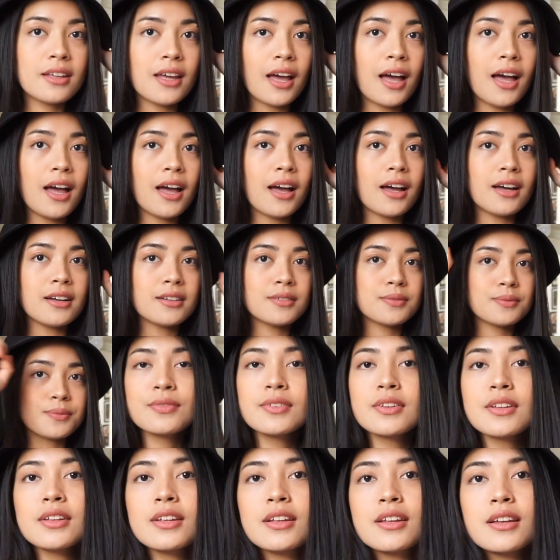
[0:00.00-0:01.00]
yeah.
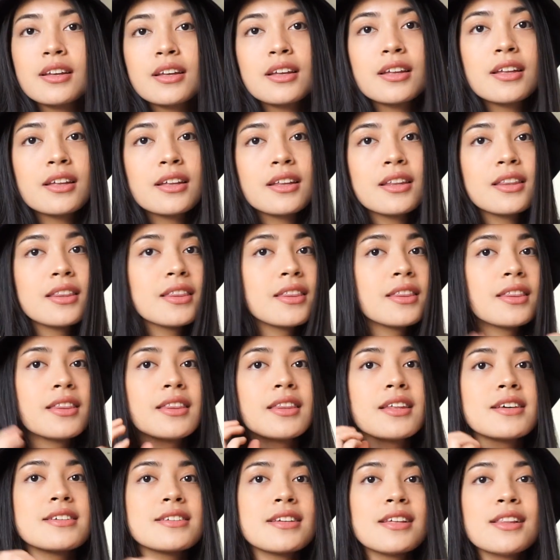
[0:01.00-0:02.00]

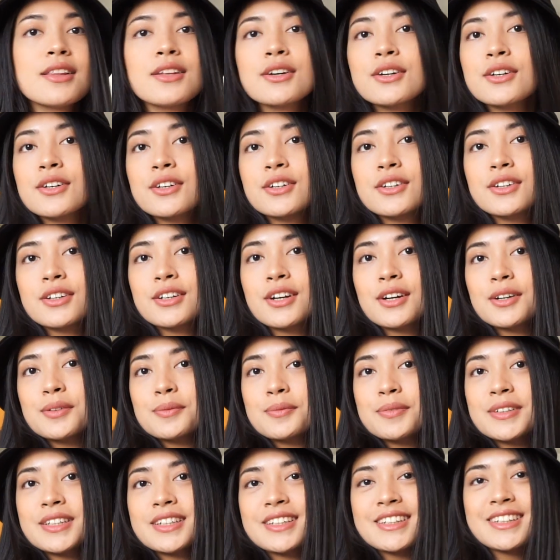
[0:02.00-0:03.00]
Does it look good
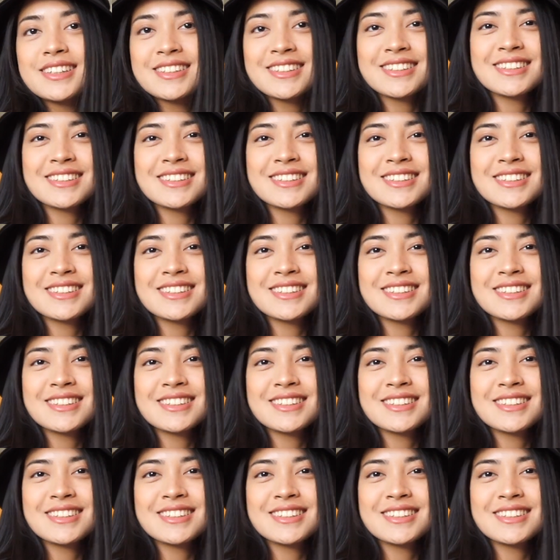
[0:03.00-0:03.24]
on me?